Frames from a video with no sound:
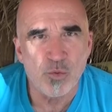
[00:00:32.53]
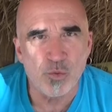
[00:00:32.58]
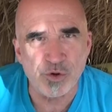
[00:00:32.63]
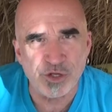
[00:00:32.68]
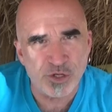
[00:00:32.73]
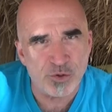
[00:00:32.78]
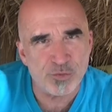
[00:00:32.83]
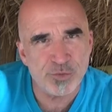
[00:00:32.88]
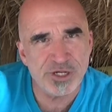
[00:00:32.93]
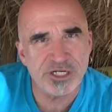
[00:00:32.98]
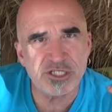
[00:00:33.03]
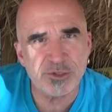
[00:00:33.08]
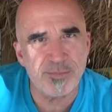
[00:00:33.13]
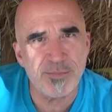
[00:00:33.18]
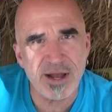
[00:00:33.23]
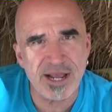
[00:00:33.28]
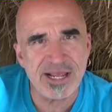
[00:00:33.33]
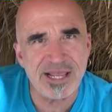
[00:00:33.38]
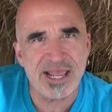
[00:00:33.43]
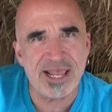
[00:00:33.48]
When you reach
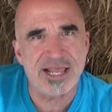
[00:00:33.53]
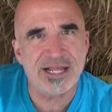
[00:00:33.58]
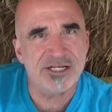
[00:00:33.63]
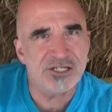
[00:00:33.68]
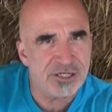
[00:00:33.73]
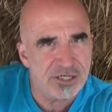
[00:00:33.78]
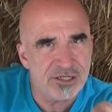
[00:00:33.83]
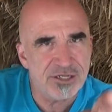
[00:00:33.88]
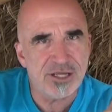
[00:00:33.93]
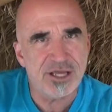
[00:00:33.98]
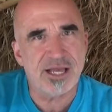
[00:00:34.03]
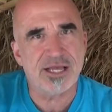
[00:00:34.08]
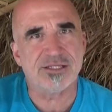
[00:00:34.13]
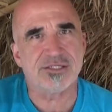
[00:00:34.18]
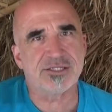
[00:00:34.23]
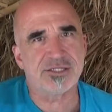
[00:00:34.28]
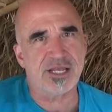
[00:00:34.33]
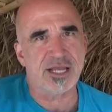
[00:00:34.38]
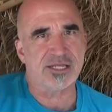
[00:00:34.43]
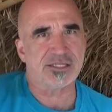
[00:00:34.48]
my age,
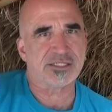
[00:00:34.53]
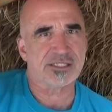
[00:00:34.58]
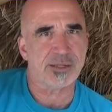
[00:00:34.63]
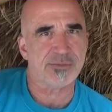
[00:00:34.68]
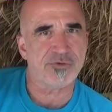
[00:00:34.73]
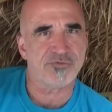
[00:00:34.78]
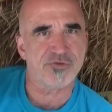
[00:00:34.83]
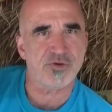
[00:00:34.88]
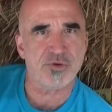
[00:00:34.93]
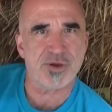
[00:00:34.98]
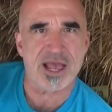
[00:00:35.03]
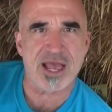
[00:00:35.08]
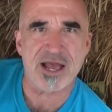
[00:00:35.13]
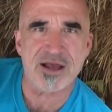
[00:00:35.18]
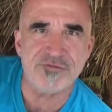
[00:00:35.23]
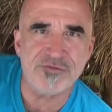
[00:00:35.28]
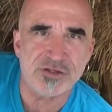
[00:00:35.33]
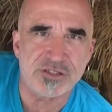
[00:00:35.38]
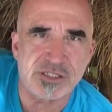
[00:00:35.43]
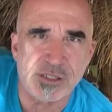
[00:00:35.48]
as, as some of you
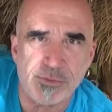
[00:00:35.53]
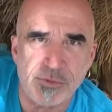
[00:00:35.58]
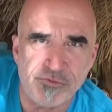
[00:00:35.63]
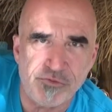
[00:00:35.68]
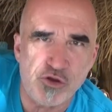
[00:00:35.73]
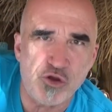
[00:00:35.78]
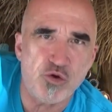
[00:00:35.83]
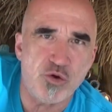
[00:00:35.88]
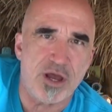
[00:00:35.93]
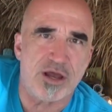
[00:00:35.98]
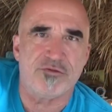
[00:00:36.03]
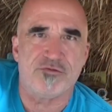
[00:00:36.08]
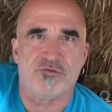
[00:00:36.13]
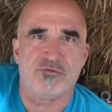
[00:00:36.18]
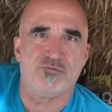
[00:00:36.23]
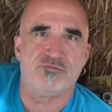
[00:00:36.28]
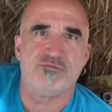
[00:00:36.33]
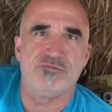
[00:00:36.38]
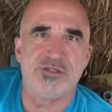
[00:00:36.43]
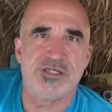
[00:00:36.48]
have, and some of you
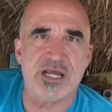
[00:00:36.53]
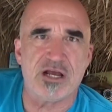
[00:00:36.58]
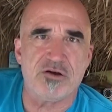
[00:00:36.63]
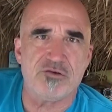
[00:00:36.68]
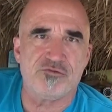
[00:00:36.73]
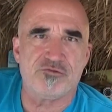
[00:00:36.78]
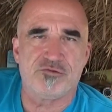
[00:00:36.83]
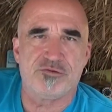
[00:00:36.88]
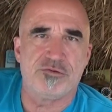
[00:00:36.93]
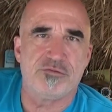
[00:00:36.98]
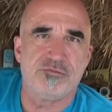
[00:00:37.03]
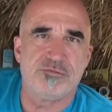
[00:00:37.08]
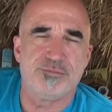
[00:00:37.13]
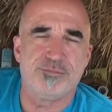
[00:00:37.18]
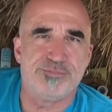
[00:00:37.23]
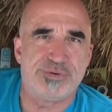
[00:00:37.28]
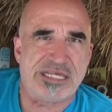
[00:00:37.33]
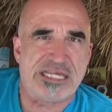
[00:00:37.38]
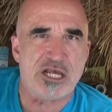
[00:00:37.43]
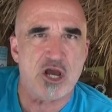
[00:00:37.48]
have delved
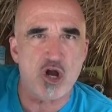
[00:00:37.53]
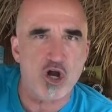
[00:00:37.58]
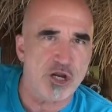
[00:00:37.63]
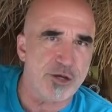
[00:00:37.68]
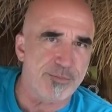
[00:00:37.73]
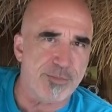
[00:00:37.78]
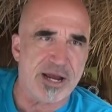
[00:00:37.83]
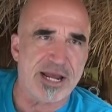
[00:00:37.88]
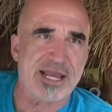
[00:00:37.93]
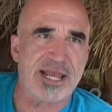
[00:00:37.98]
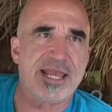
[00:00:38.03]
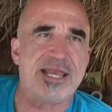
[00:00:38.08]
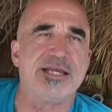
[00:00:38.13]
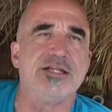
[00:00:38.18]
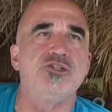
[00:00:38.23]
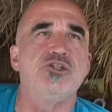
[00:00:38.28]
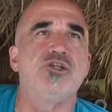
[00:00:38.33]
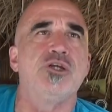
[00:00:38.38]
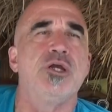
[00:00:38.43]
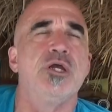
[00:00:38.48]
beyond my
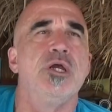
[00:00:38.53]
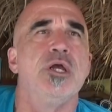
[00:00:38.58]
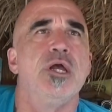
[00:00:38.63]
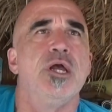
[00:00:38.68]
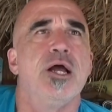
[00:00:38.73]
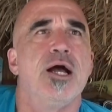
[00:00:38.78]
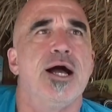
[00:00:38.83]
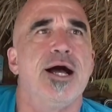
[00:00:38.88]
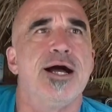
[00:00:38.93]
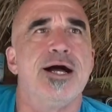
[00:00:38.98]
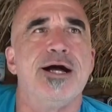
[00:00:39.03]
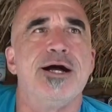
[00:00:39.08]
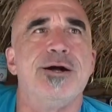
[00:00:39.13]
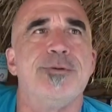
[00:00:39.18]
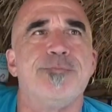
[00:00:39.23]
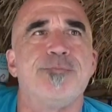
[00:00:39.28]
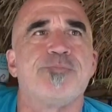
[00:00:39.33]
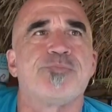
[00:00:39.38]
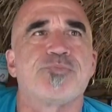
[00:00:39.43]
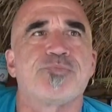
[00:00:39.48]
age,
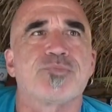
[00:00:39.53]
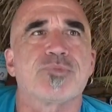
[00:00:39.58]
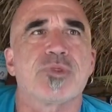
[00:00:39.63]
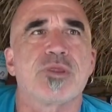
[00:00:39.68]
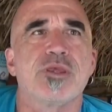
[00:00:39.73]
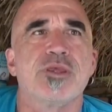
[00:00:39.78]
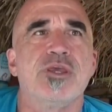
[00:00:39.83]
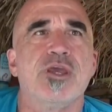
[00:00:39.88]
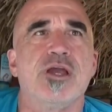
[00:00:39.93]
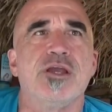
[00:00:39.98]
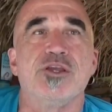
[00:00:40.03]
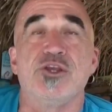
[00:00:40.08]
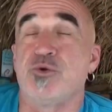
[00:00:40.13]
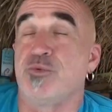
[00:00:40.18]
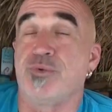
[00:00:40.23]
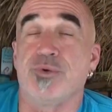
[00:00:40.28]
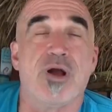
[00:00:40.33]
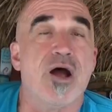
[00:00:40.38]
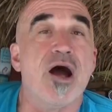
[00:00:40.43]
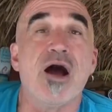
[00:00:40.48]
um, you,
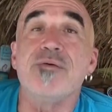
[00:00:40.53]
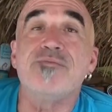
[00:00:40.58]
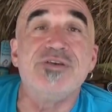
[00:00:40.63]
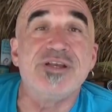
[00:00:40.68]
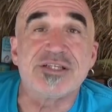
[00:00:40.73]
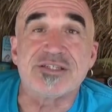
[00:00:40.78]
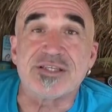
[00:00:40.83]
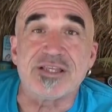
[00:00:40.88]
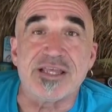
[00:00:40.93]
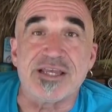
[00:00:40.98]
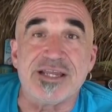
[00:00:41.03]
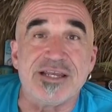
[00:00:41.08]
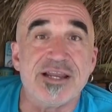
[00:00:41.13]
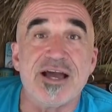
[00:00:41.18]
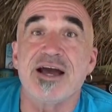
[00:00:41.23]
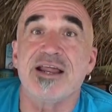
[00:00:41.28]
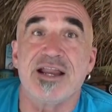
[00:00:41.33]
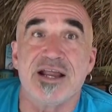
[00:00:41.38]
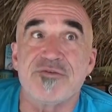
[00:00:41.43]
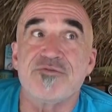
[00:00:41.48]
you're obviously
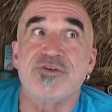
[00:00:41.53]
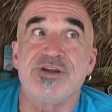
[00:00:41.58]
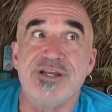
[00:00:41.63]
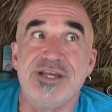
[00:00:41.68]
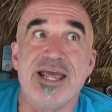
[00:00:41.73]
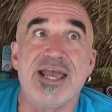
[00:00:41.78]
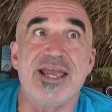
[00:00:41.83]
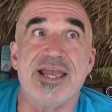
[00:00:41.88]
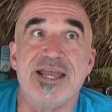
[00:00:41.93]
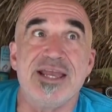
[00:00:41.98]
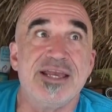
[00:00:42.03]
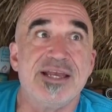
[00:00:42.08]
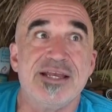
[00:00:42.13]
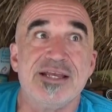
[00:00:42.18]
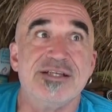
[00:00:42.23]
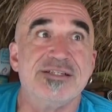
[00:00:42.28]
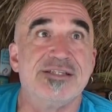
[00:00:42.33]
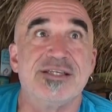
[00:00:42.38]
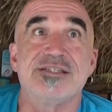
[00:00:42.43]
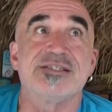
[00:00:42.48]
not every day
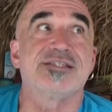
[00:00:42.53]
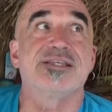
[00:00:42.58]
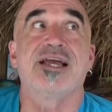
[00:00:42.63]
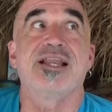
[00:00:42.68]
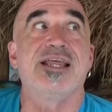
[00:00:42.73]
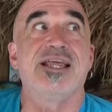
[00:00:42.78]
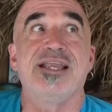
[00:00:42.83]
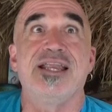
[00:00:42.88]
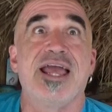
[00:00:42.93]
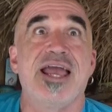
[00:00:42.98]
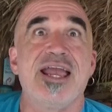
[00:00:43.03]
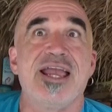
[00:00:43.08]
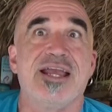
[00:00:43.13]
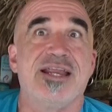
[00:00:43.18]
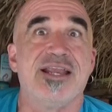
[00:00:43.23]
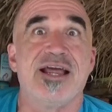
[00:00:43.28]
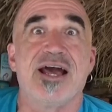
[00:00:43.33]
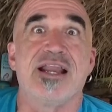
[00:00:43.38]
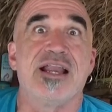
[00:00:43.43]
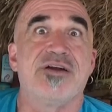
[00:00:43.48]
is a sunny
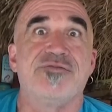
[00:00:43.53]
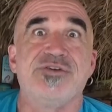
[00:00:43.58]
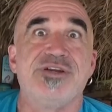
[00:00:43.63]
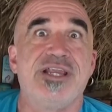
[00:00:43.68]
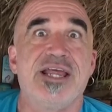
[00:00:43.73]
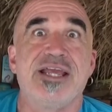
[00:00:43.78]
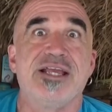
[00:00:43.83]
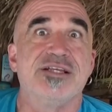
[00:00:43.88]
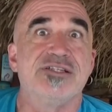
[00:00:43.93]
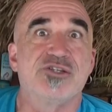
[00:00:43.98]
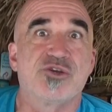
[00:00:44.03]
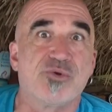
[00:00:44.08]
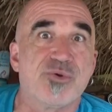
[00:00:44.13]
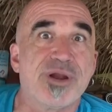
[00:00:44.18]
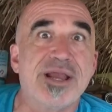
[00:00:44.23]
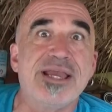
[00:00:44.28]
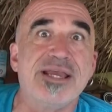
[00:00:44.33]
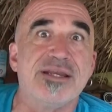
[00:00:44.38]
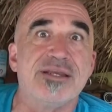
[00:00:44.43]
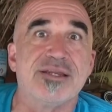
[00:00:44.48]
day. Not every day is
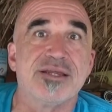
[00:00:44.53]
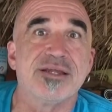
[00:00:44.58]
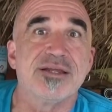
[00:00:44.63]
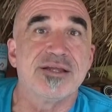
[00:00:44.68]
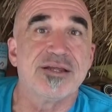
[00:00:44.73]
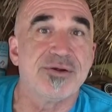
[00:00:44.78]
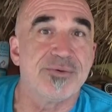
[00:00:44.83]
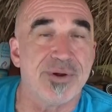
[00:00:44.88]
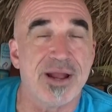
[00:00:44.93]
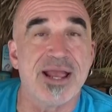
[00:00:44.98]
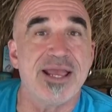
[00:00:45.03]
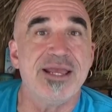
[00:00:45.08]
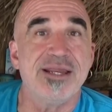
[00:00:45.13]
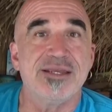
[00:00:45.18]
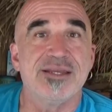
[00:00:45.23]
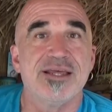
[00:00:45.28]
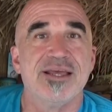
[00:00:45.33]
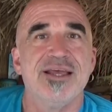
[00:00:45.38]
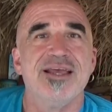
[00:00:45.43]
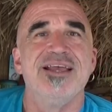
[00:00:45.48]
great,
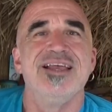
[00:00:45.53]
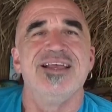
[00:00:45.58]
right?